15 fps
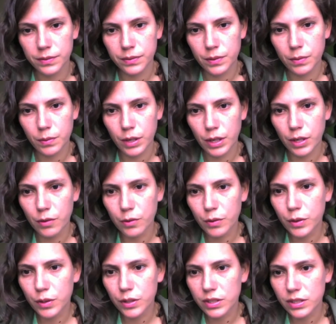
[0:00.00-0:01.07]
Where, of
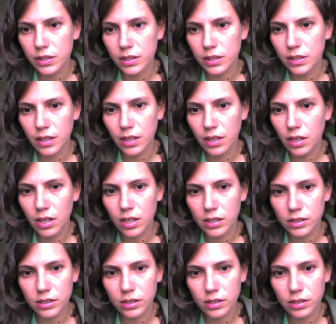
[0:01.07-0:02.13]
course, the
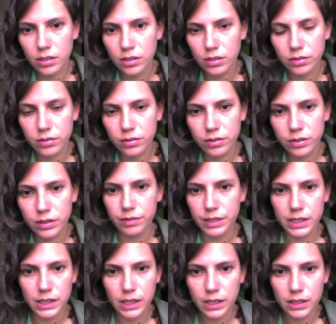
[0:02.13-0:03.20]
laws of
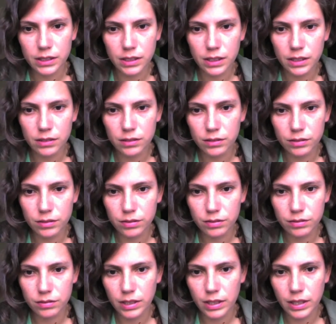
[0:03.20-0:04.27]
physics and of
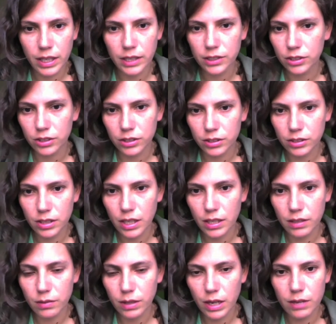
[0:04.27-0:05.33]
nature, like
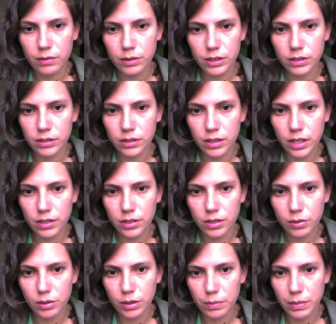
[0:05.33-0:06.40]
whatever, they
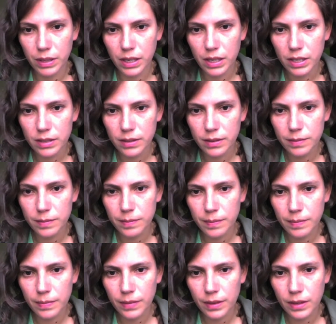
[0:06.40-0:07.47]
don't apply,
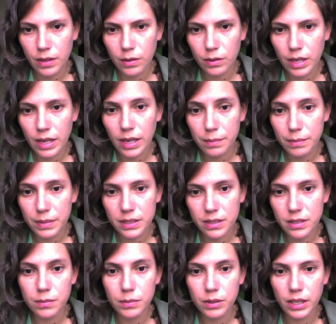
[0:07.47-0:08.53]
though they can be
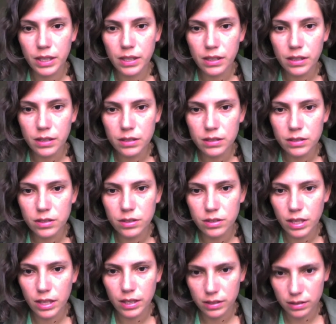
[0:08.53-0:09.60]
simulated, just
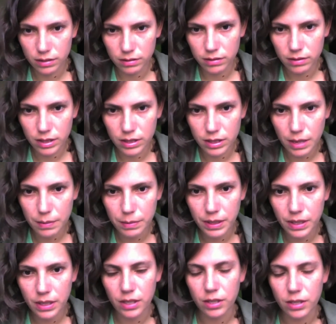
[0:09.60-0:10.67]
like it's
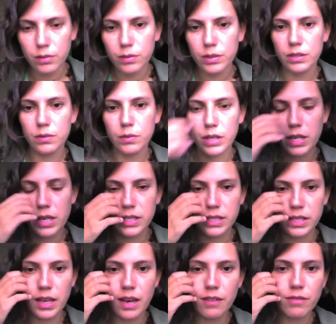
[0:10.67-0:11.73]
happening here, where I
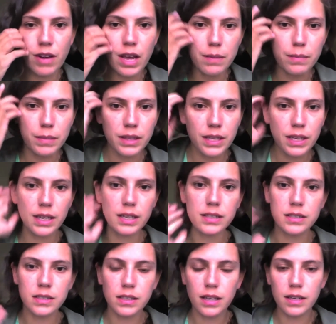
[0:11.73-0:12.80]
see a flame and then I
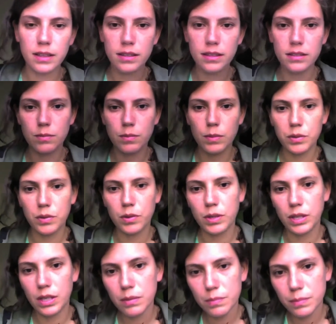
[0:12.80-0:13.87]
see like the smoke
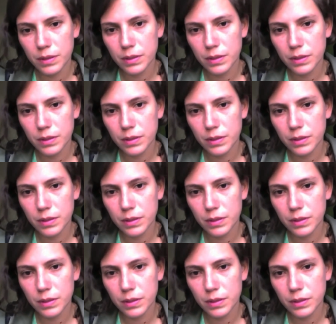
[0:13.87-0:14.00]
going up.